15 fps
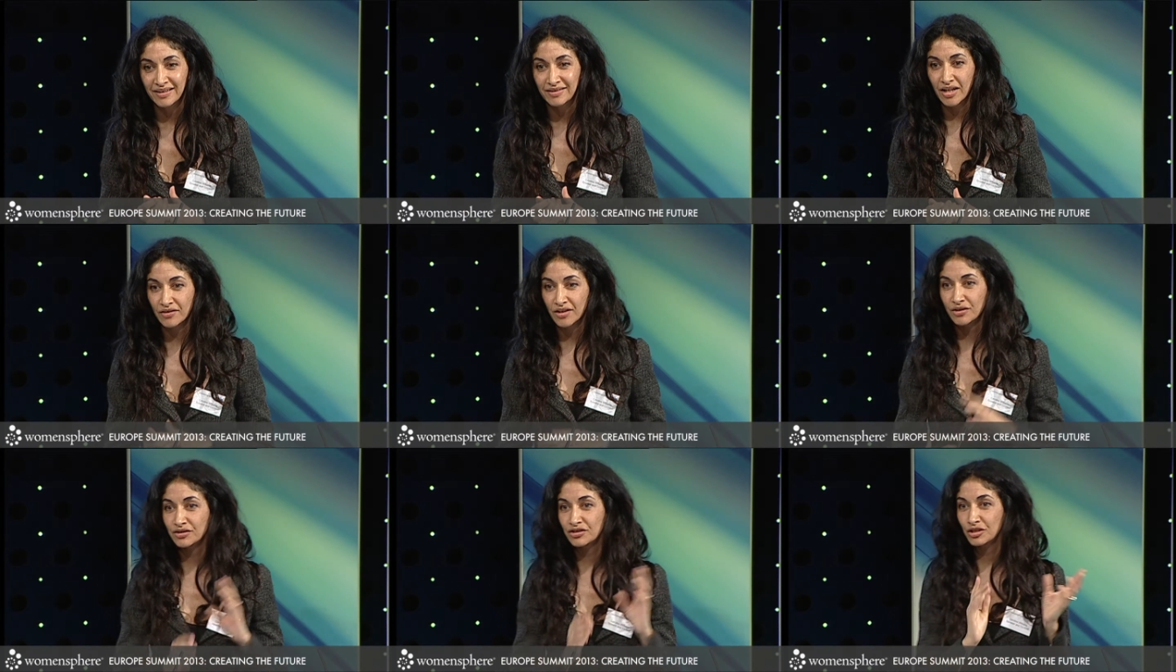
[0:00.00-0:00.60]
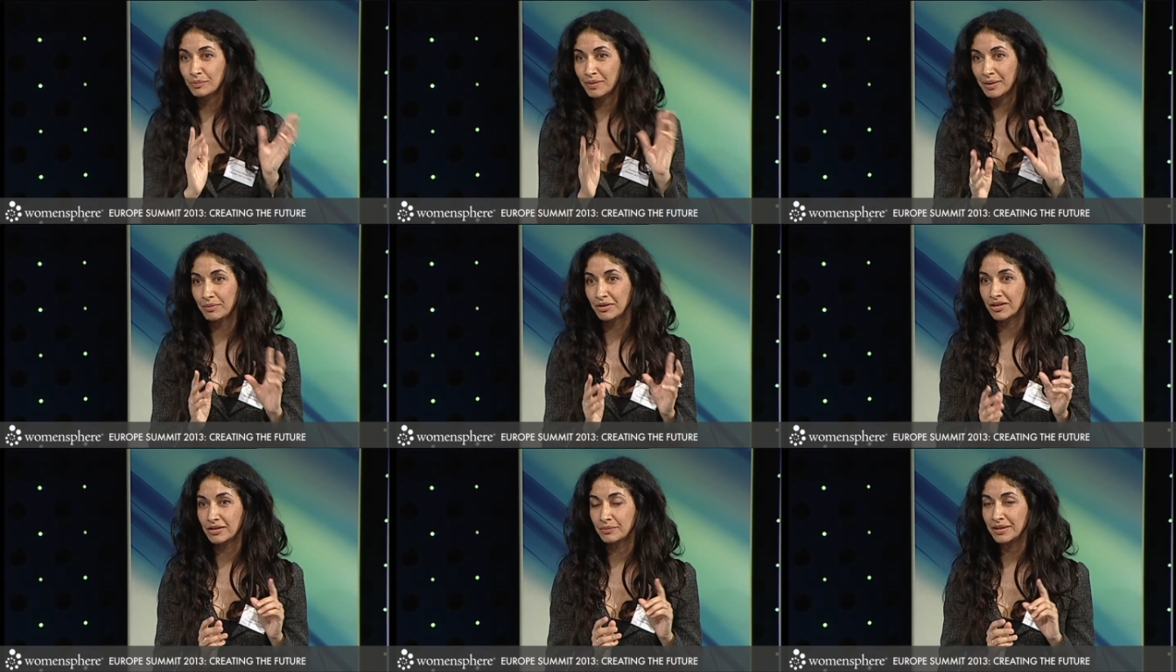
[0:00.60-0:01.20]
Now, those two
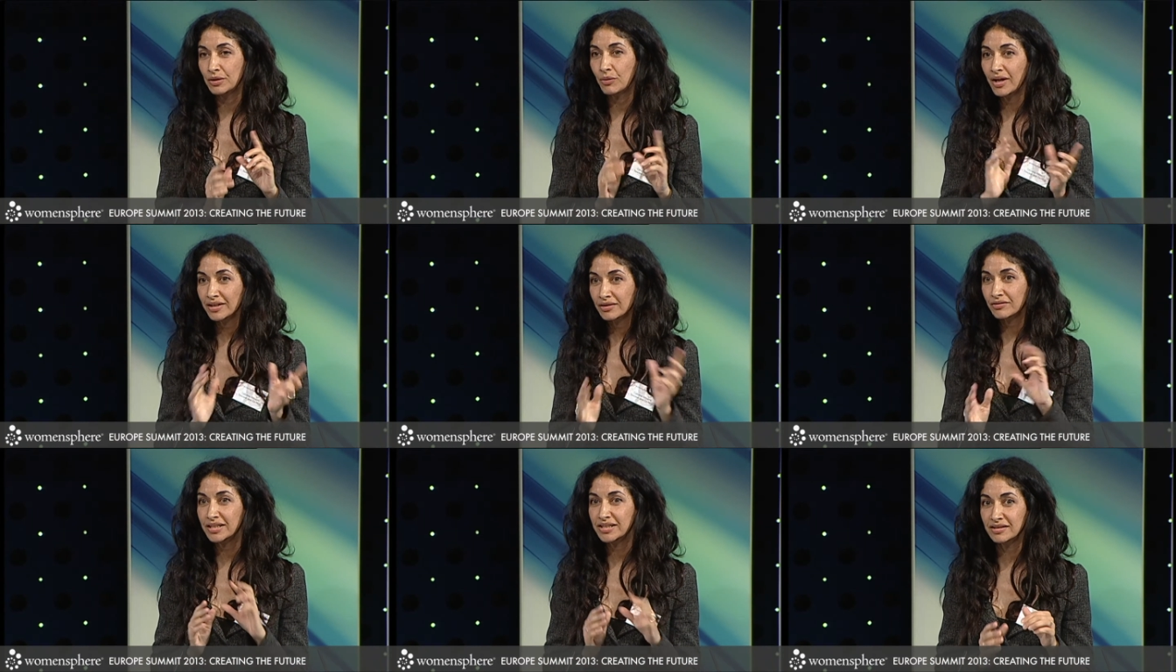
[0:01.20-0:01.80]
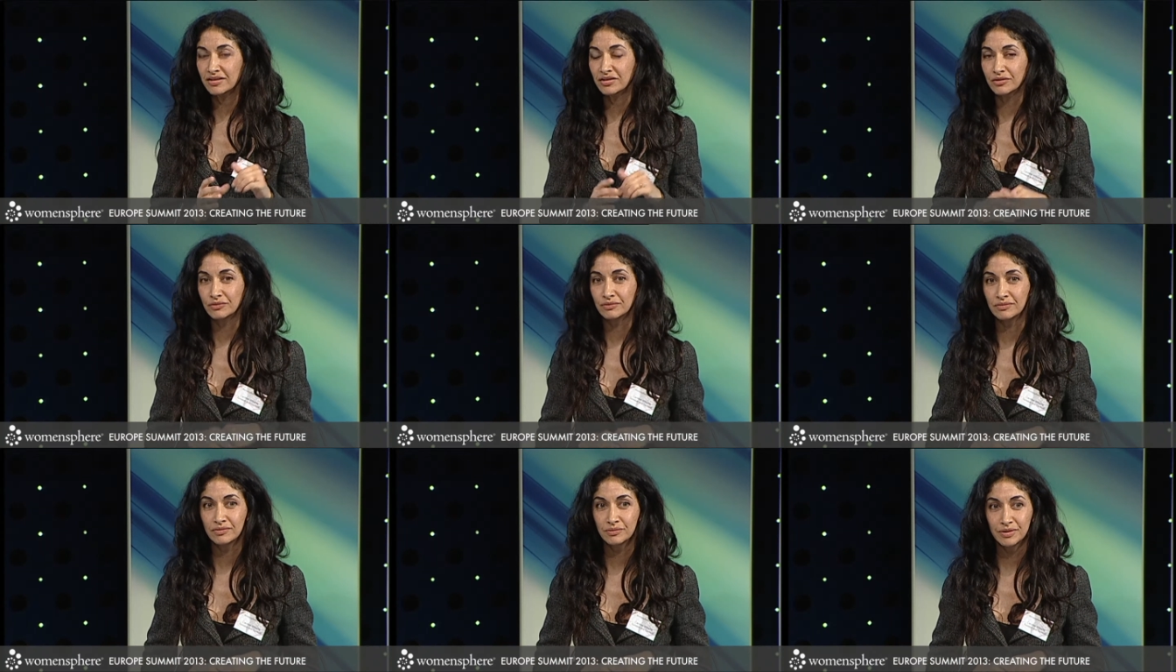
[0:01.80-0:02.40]
people are going to be quite
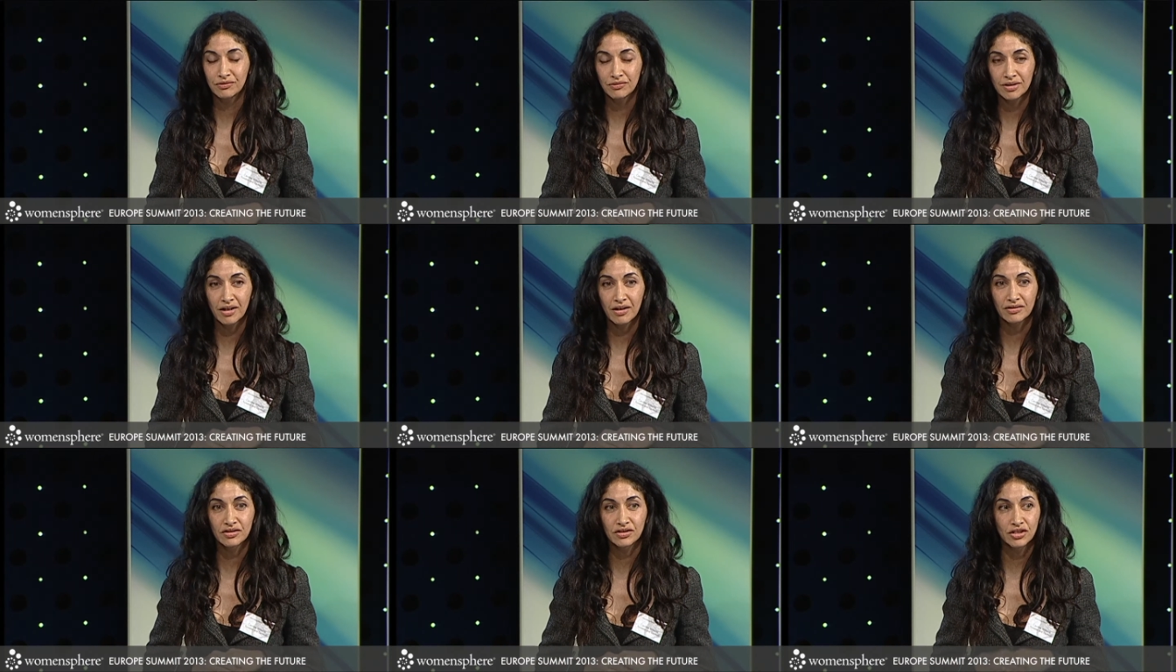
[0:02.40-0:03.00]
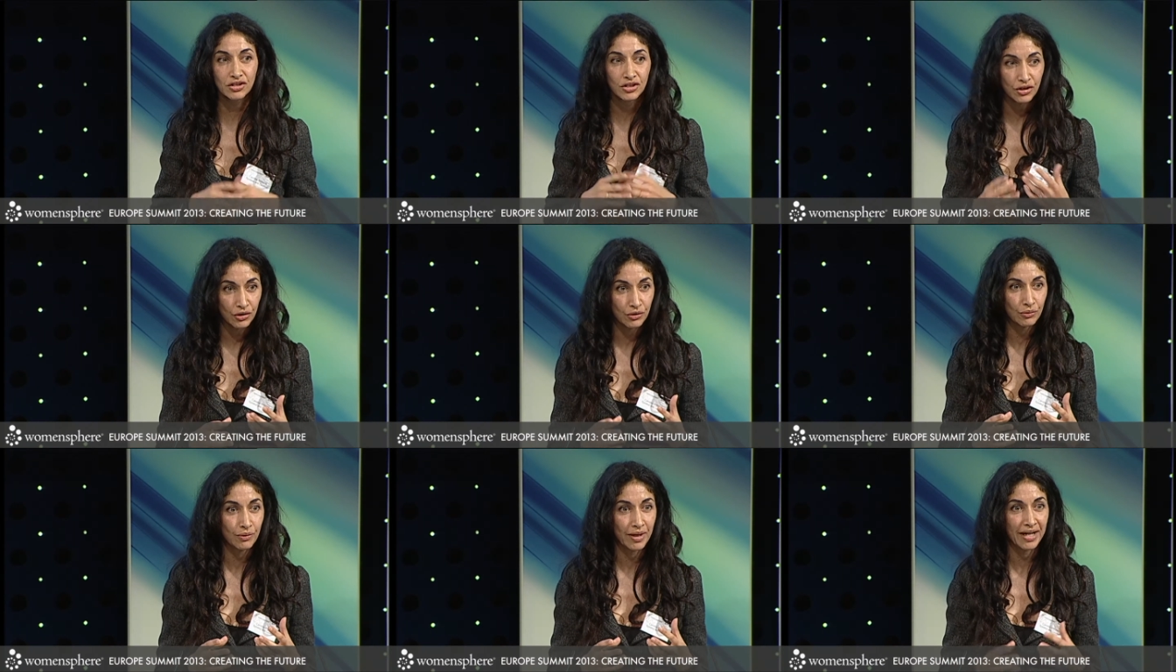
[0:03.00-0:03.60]
critical with regards to
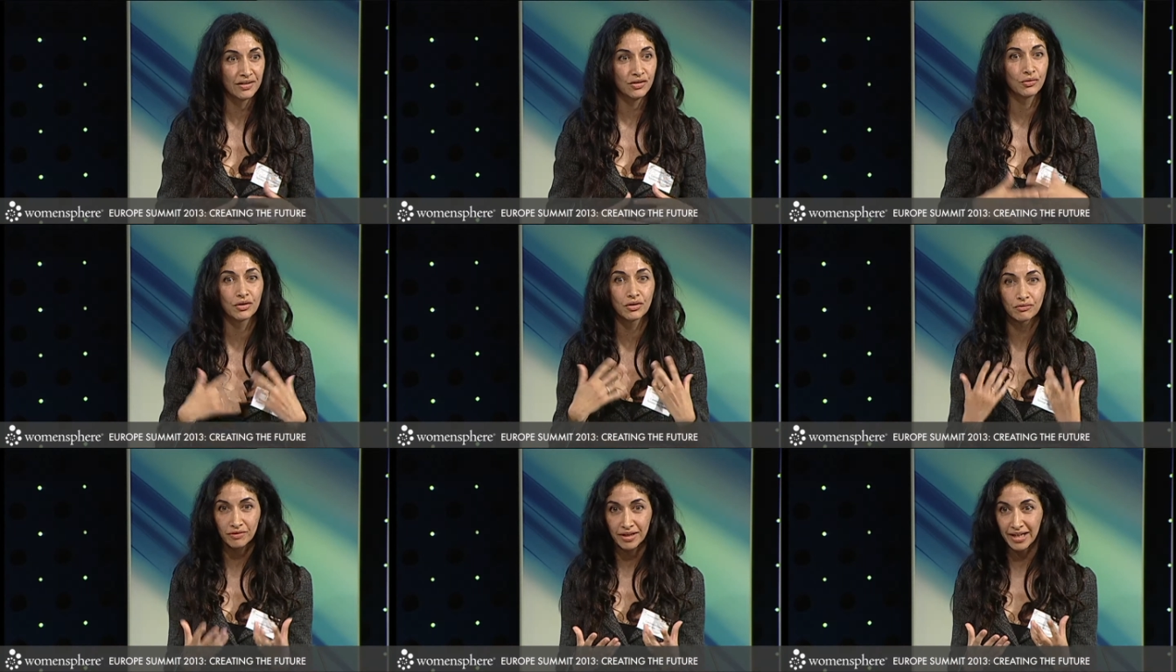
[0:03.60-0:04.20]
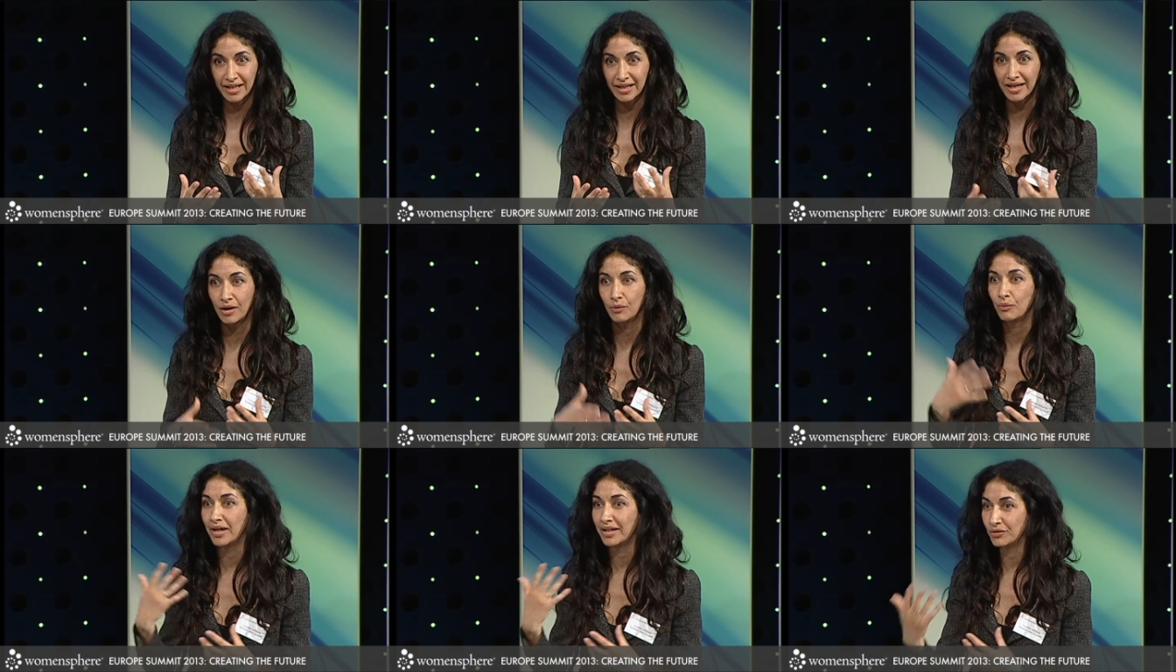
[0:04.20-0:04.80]
you and your career
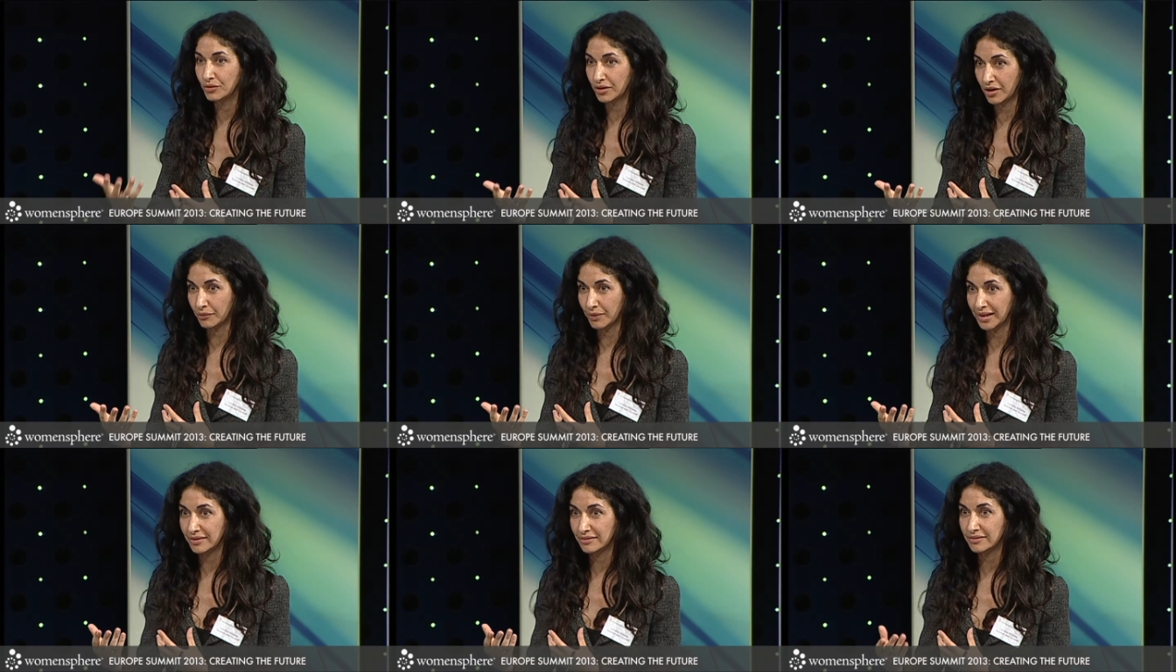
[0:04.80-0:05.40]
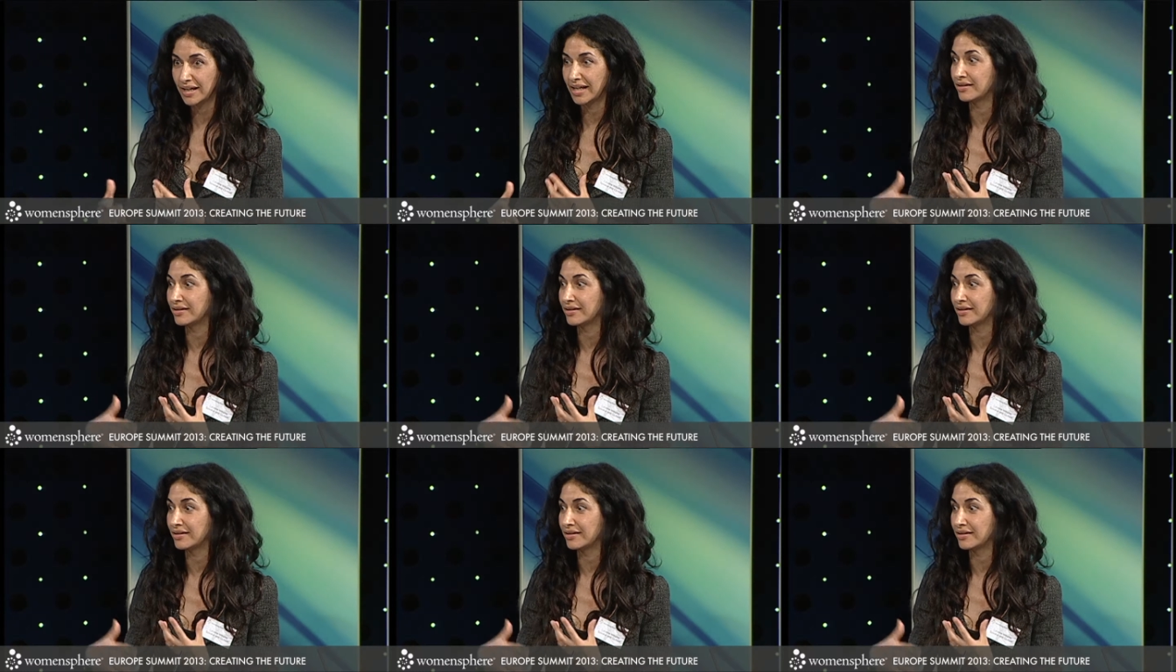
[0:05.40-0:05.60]
and where you're going.